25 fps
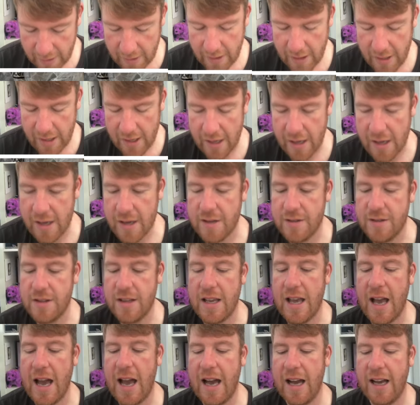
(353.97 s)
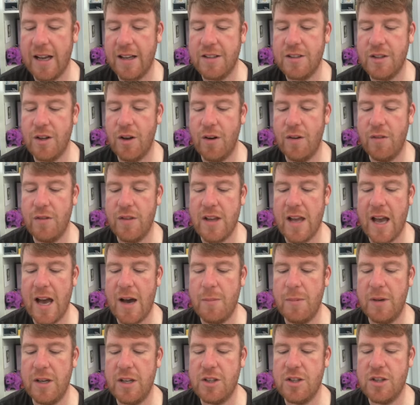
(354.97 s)
Here is the Act of the
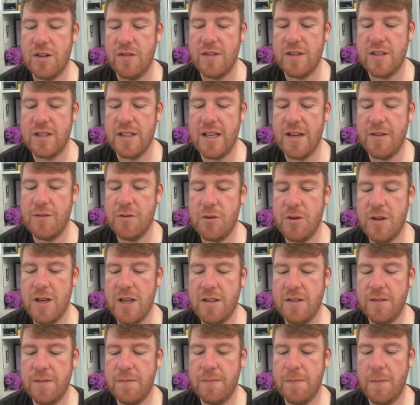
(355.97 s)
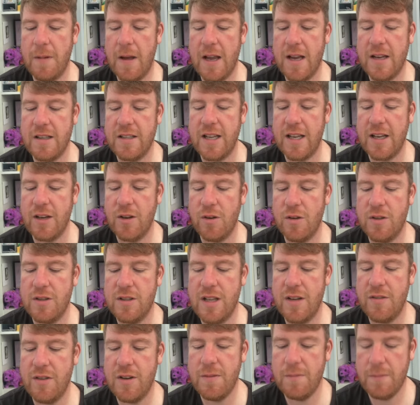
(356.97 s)
Abolition of the Slave Trade,
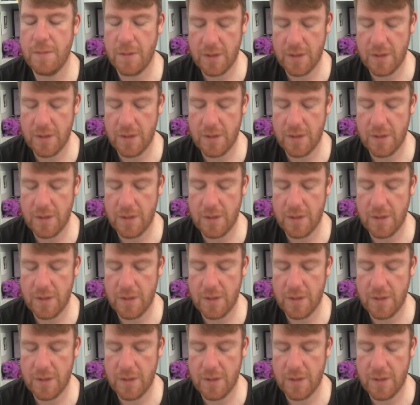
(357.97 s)
1807.